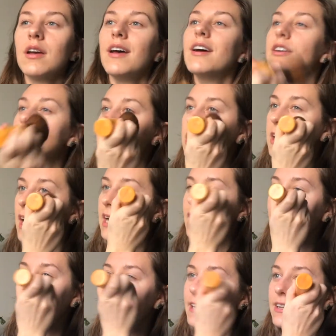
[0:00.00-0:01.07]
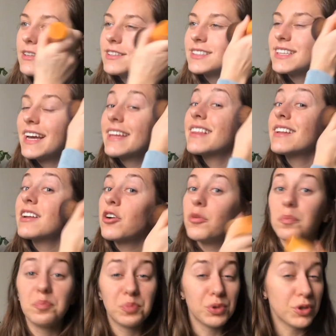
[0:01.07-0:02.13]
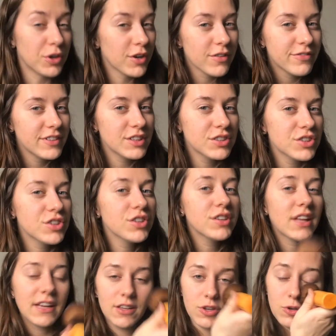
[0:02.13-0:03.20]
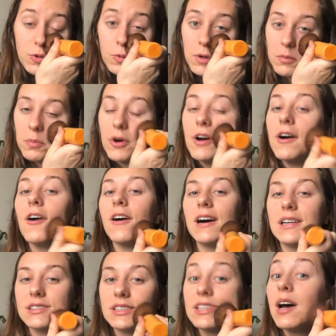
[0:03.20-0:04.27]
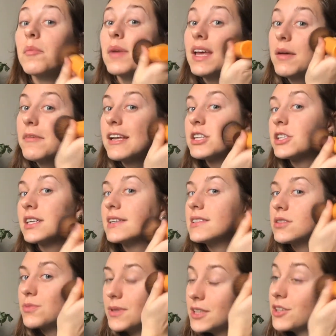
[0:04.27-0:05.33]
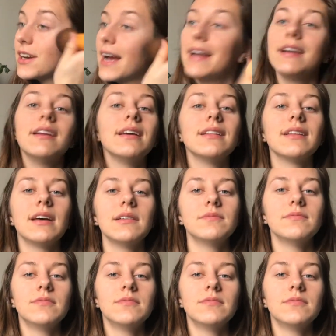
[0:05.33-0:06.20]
so that it kind of looks like the little blur filter that you would put on some images when you're editing them.